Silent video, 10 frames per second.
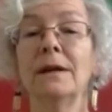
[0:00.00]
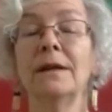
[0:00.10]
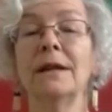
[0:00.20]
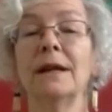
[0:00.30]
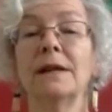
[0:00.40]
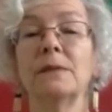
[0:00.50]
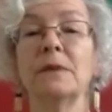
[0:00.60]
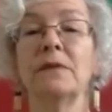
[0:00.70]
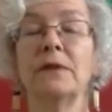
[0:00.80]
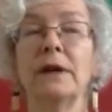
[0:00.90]
that has
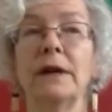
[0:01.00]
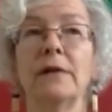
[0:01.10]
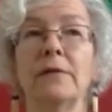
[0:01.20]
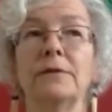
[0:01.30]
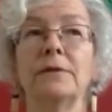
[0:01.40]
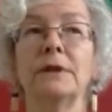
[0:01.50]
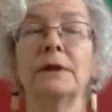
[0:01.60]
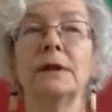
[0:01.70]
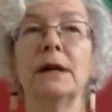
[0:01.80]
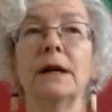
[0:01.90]
been very helpful,
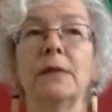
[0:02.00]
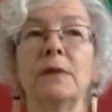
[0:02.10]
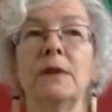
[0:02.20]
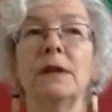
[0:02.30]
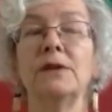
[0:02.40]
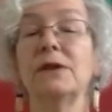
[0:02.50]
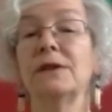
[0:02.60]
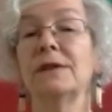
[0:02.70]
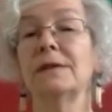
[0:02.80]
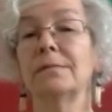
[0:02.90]
is
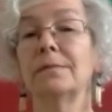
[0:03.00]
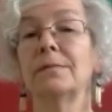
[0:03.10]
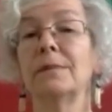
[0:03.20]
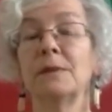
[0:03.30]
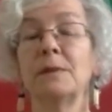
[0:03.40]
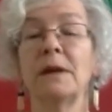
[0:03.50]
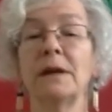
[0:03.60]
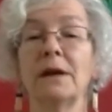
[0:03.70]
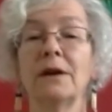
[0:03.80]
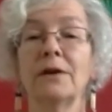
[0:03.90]
just
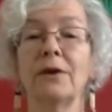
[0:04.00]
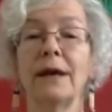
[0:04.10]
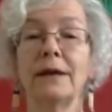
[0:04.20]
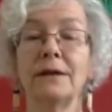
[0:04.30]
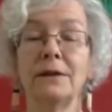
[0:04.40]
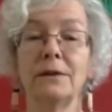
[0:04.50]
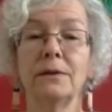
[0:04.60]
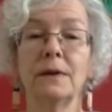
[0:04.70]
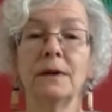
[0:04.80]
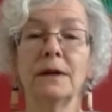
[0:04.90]
expanding on
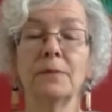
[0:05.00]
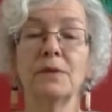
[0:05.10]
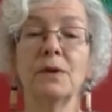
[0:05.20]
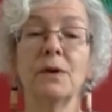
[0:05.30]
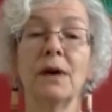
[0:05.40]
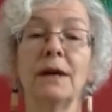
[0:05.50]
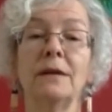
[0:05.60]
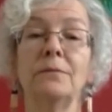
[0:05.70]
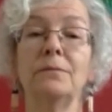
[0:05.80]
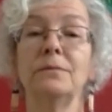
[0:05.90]
gratitude. So
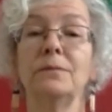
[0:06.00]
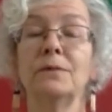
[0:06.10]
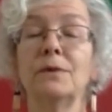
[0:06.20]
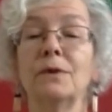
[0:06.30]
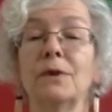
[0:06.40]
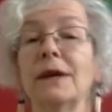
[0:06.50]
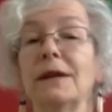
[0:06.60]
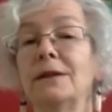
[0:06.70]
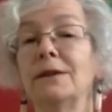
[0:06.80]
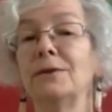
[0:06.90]
I try
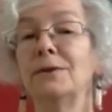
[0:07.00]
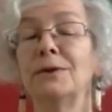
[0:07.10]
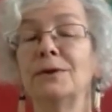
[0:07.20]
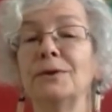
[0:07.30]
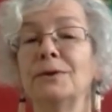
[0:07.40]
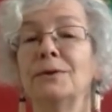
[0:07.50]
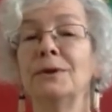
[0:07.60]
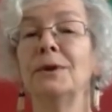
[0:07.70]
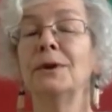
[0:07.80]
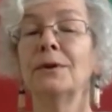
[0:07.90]
to do
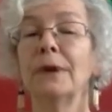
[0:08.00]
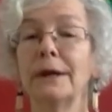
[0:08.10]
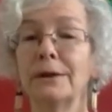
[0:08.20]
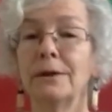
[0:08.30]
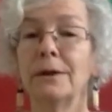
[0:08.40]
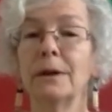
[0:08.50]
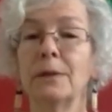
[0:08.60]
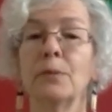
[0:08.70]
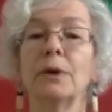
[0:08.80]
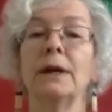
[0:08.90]
gratitude in the
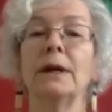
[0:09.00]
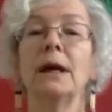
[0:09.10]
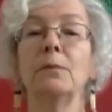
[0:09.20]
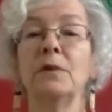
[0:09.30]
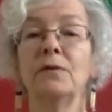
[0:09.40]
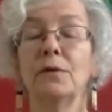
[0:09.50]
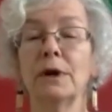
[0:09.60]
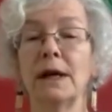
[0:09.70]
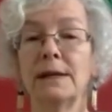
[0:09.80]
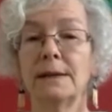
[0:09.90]
morning and before
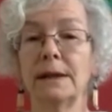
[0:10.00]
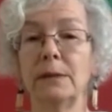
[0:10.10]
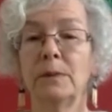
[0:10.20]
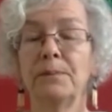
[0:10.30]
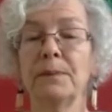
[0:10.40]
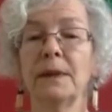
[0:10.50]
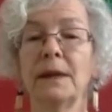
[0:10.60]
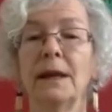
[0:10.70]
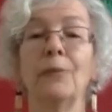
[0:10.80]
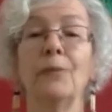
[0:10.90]
I sleep.
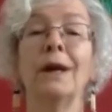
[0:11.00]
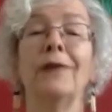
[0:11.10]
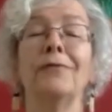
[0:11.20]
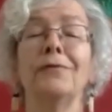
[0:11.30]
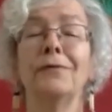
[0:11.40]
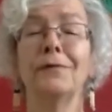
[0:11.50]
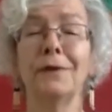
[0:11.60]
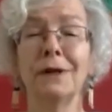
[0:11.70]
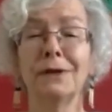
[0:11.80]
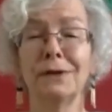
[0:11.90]
And when I
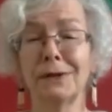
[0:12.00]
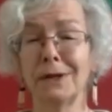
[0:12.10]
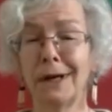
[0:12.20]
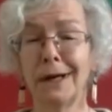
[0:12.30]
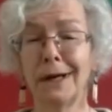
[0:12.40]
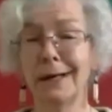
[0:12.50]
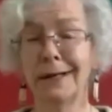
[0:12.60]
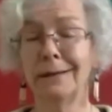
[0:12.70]
first started,